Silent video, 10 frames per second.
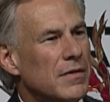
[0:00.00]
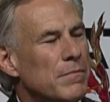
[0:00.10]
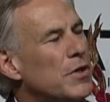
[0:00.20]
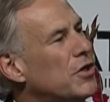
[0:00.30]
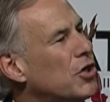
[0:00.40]

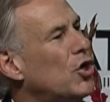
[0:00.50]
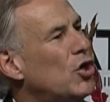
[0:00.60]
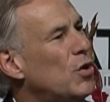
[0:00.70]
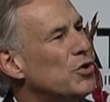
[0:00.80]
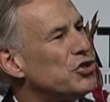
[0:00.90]
but the
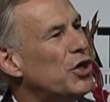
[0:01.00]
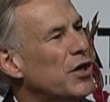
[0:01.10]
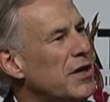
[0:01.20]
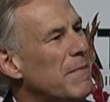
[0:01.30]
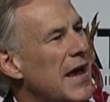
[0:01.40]
girl was
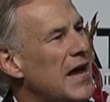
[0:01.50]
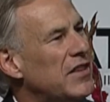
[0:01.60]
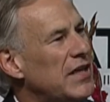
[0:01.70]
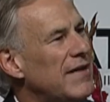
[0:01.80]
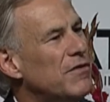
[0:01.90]
learning
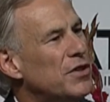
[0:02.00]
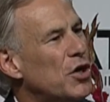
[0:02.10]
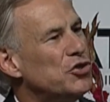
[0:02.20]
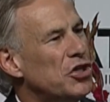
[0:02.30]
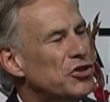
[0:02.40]
math even
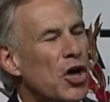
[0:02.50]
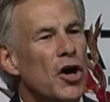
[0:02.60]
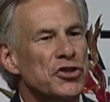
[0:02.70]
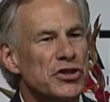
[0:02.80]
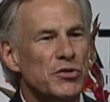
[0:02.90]
though she
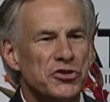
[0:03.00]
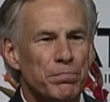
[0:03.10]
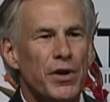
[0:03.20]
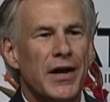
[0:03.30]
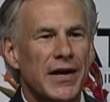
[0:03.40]
thought she was
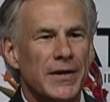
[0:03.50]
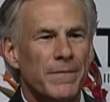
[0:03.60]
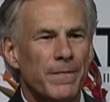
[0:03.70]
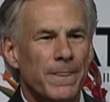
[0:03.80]
playing